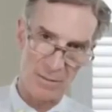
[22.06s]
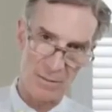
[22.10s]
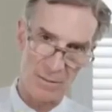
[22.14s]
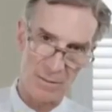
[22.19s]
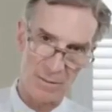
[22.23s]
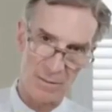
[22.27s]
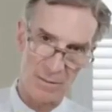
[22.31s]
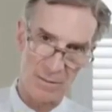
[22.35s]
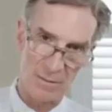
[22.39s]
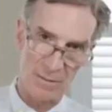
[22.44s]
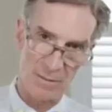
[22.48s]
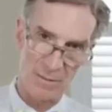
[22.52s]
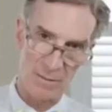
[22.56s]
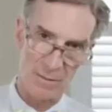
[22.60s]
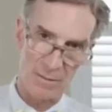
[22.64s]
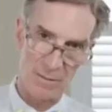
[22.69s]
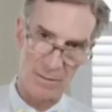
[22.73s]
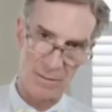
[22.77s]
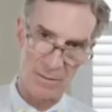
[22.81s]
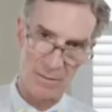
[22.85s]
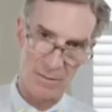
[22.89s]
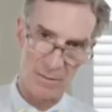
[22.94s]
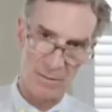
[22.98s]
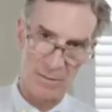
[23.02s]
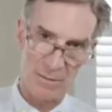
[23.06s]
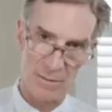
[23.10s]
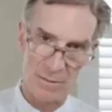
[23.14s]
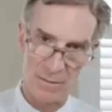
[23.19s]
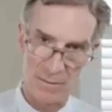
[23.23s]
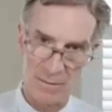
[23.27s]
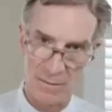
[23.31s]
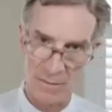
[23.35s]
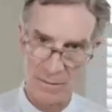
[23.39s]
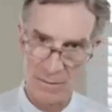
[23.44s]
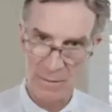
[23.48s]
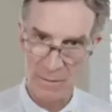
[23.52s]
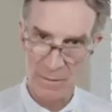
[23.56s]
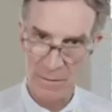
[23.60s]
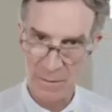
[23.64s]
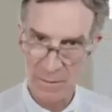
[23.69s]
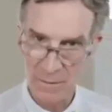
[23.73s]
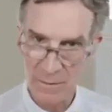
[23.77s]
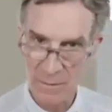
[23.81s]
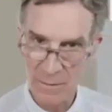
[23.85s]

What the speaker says: Nobody speaks.